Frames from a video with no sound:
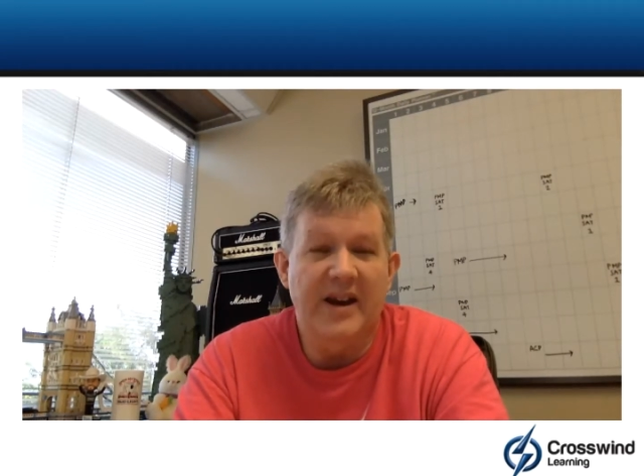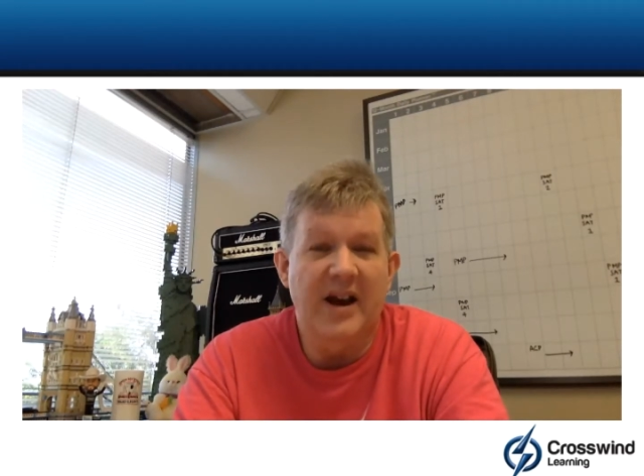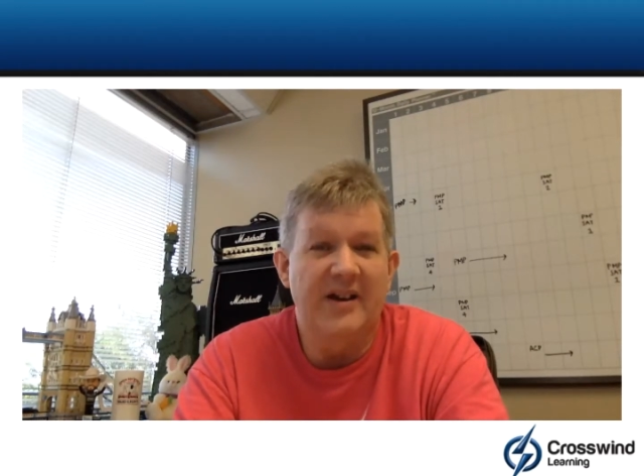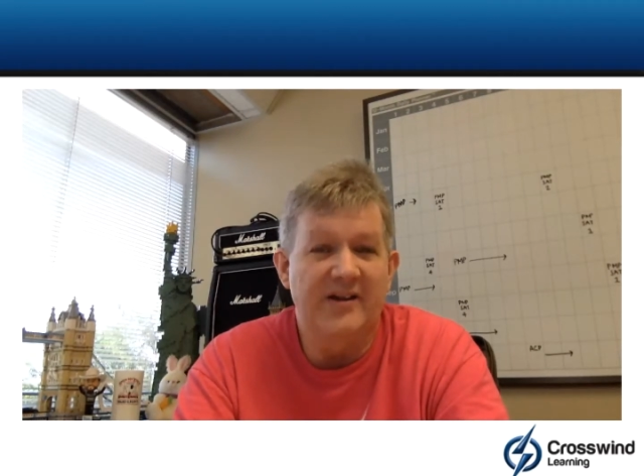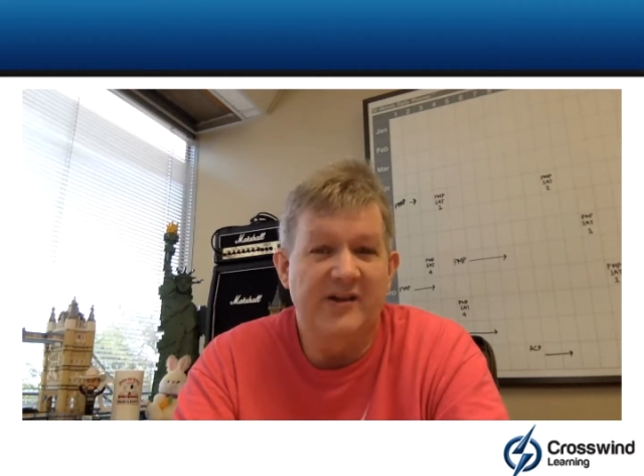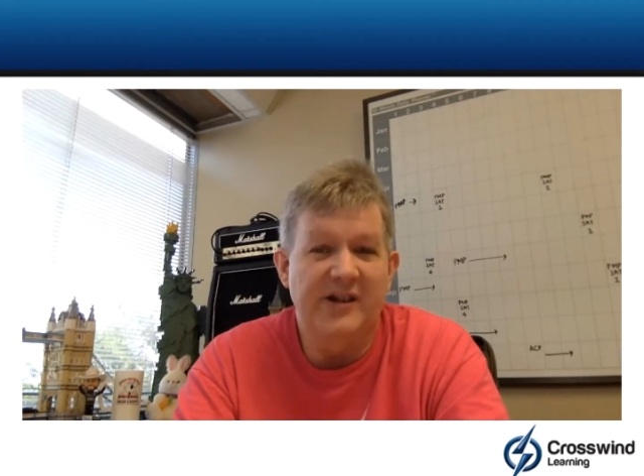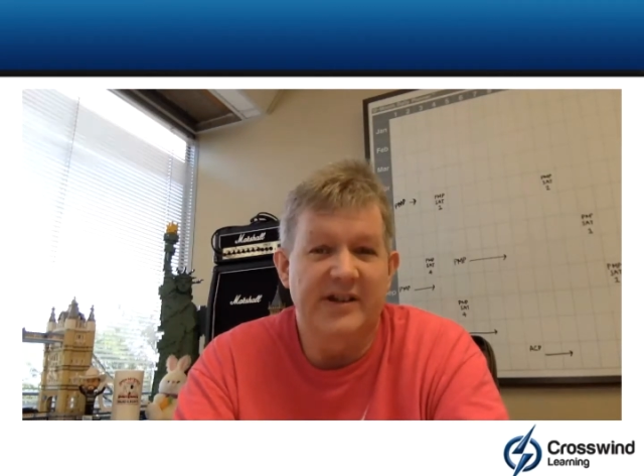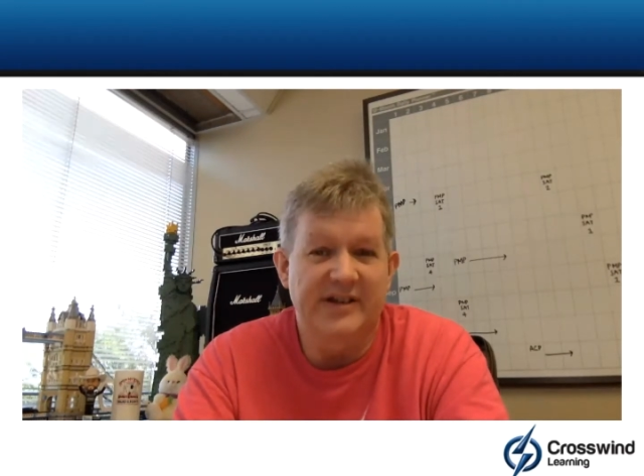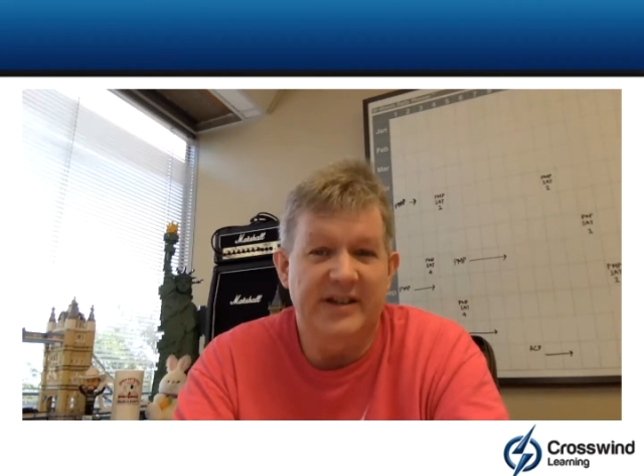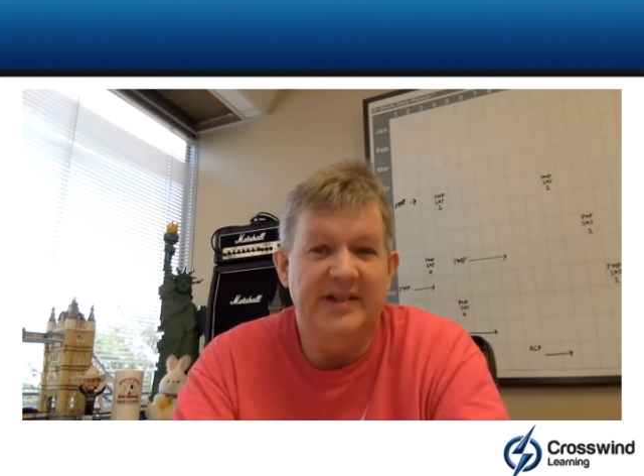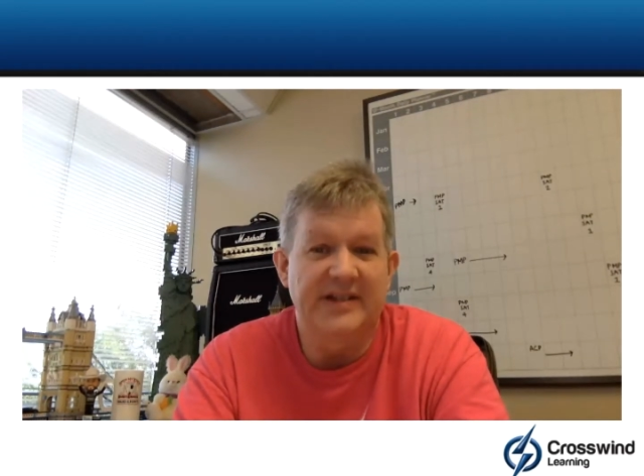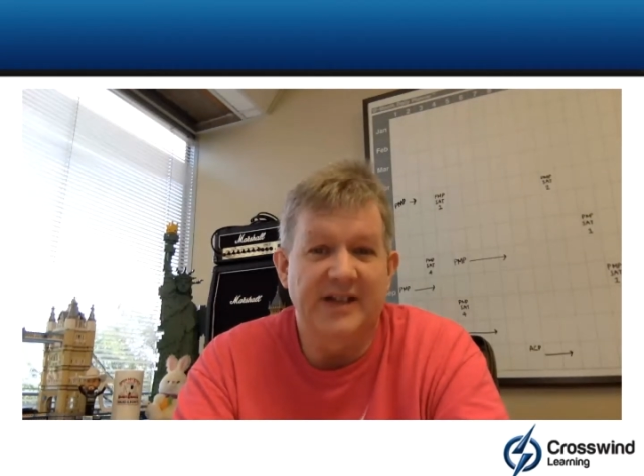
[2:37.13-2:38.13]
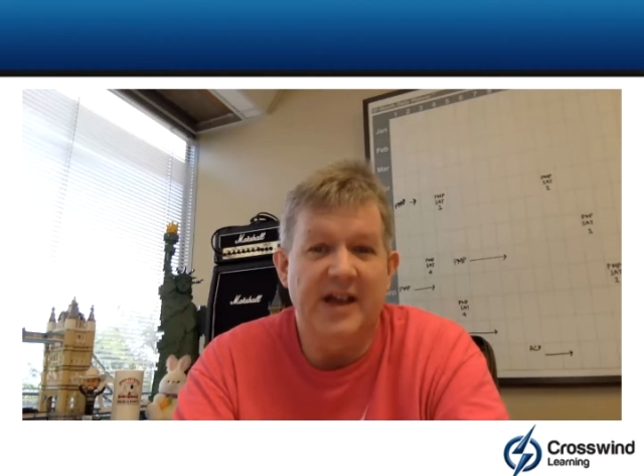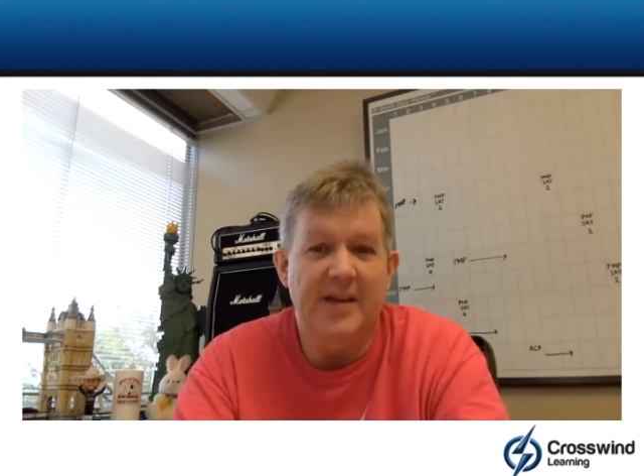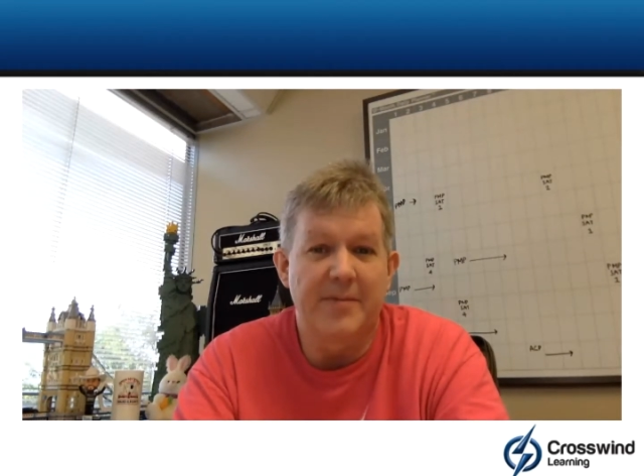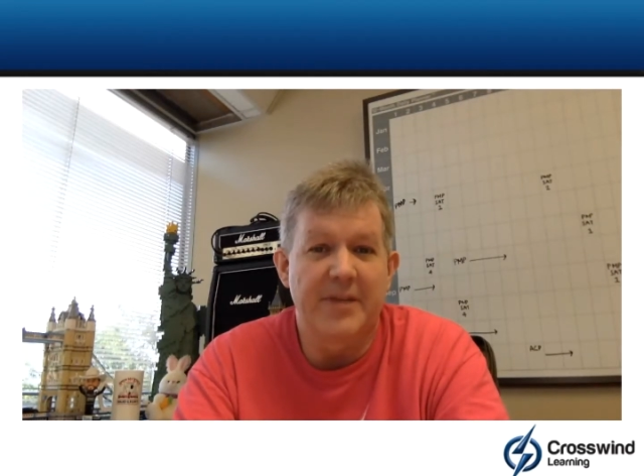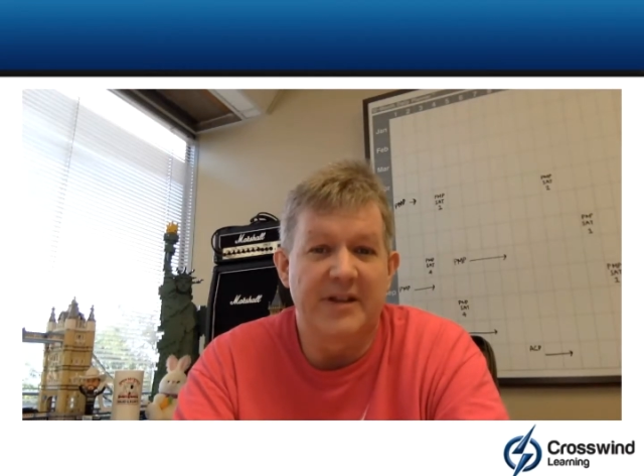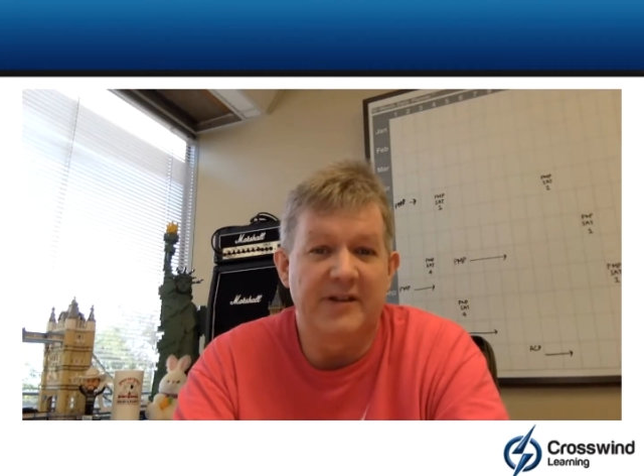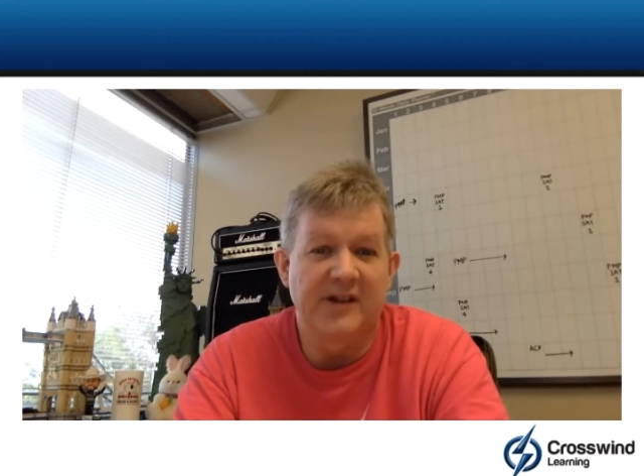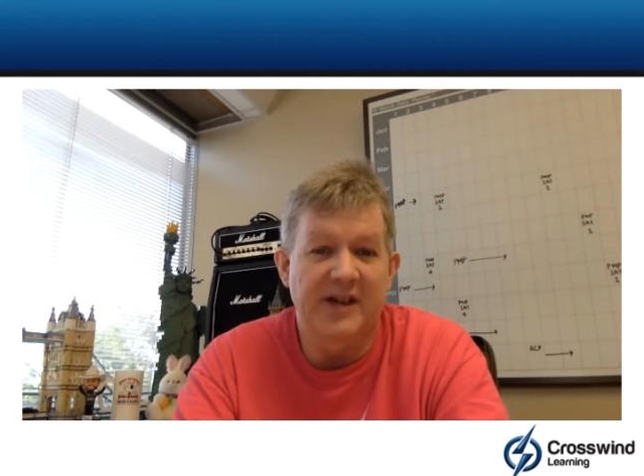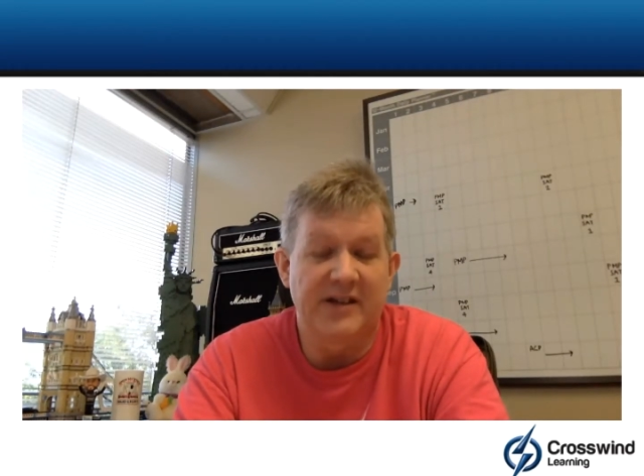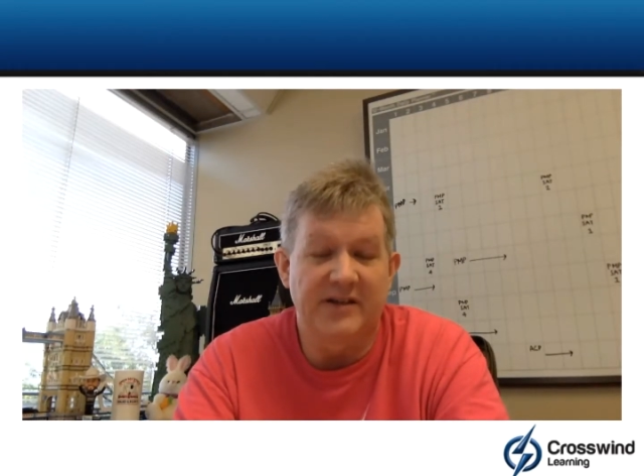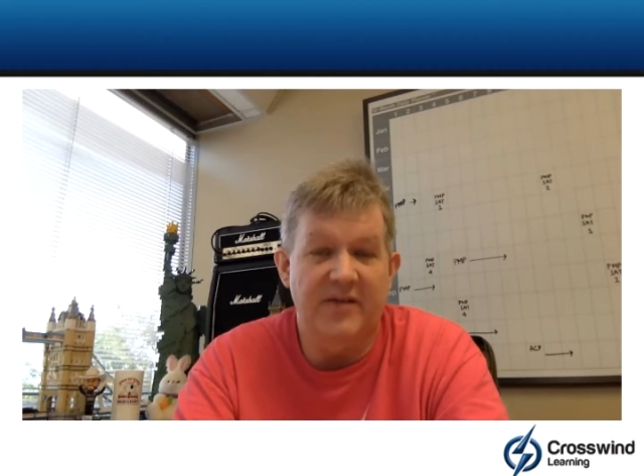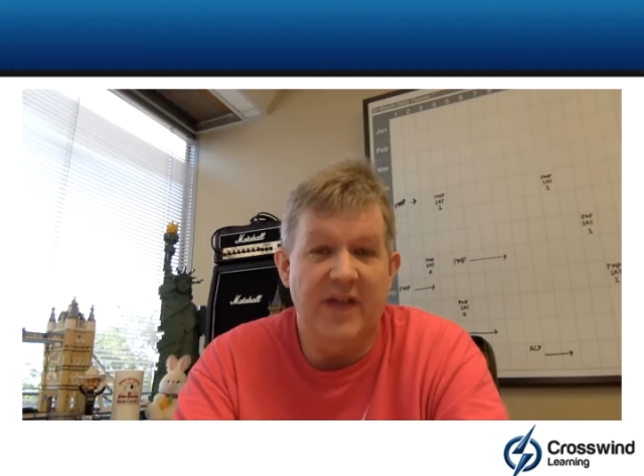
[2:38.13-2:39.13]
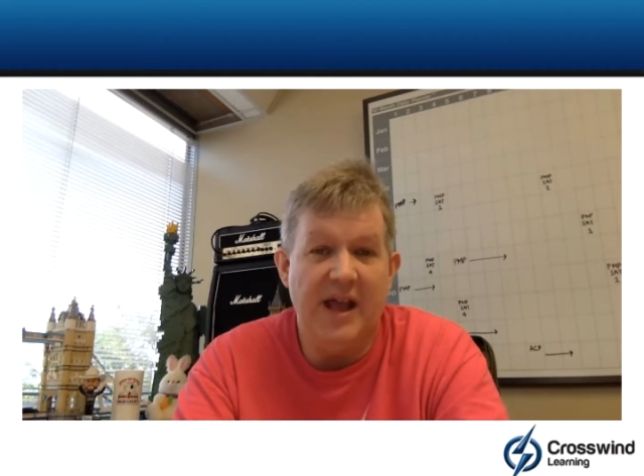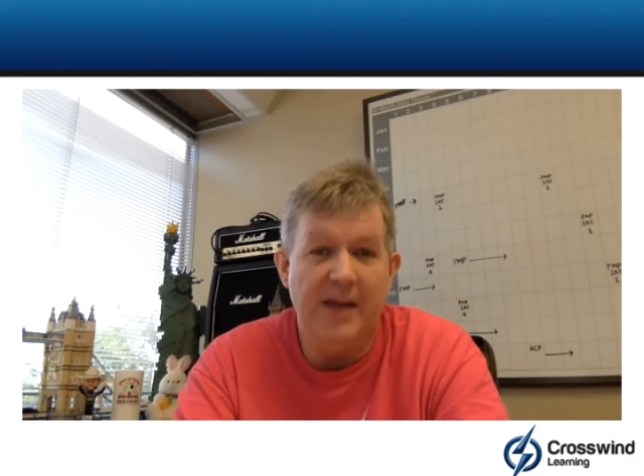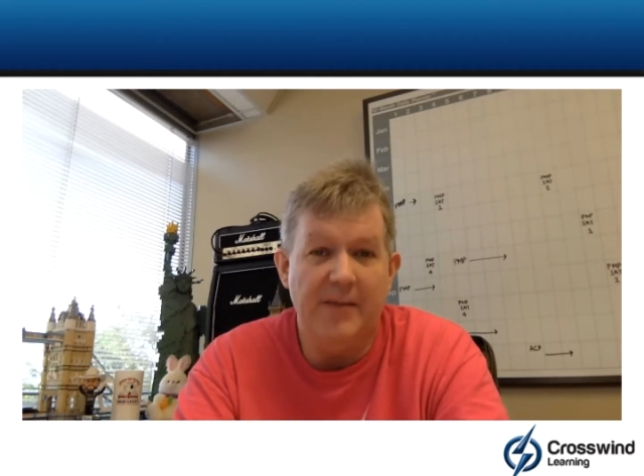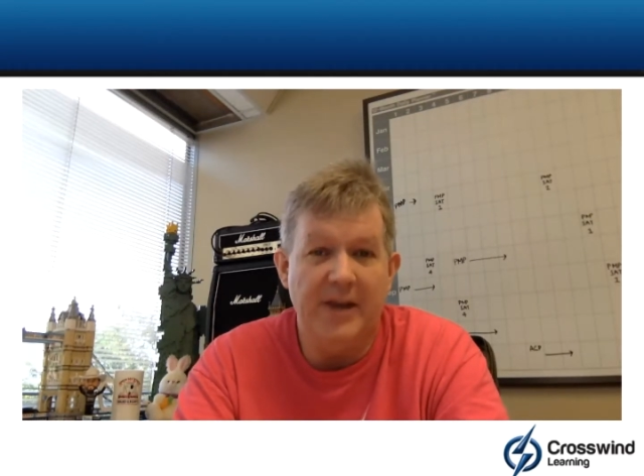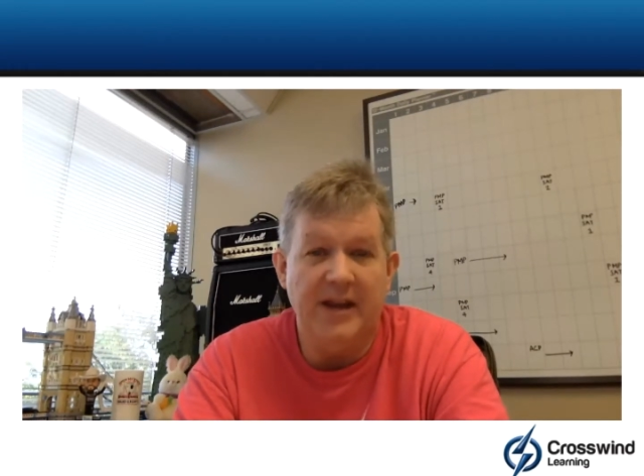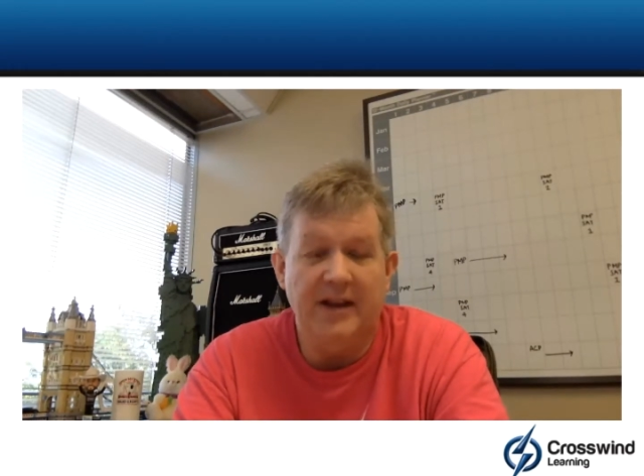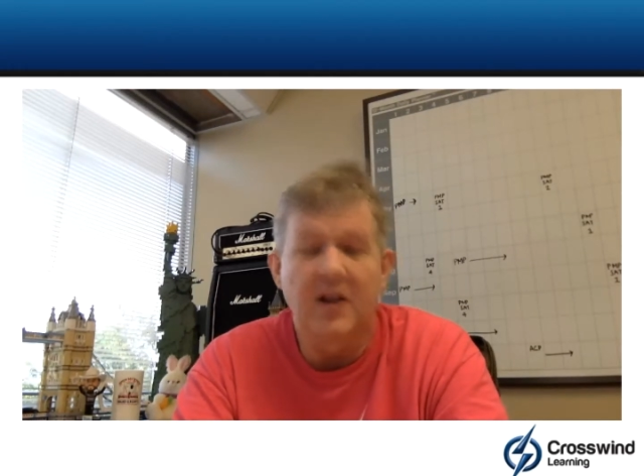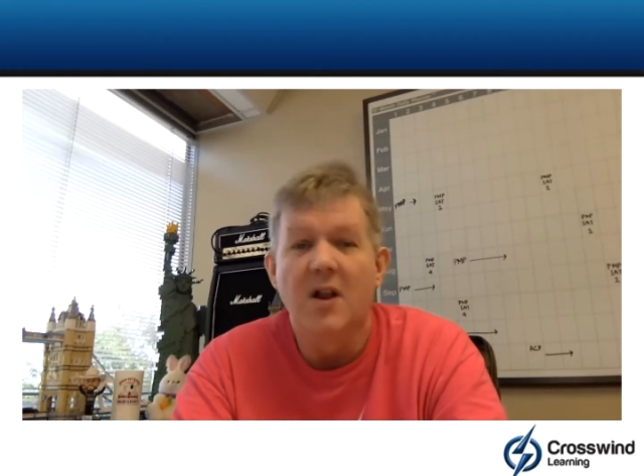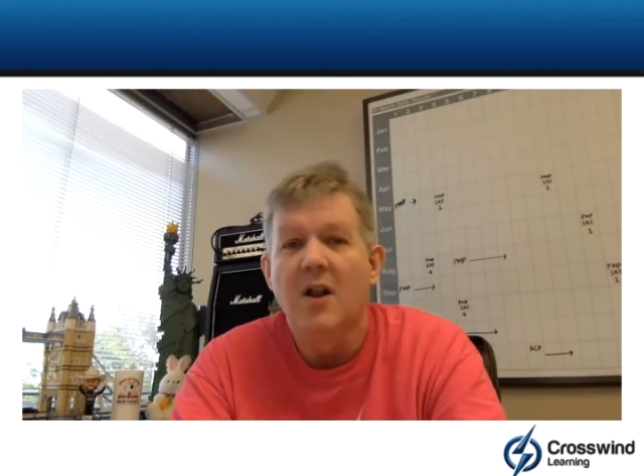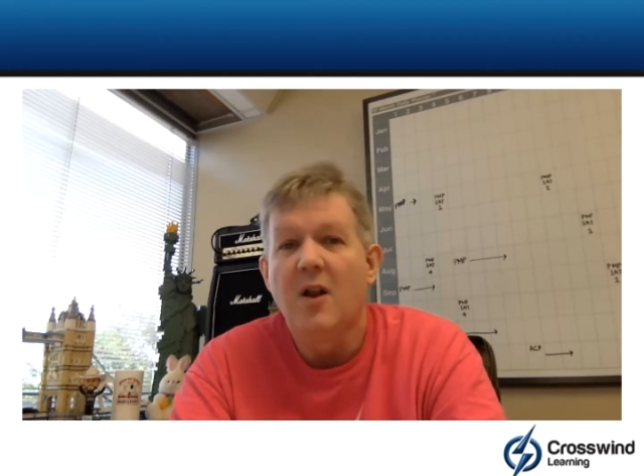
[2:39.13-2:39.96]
not just it's got a big chance of happening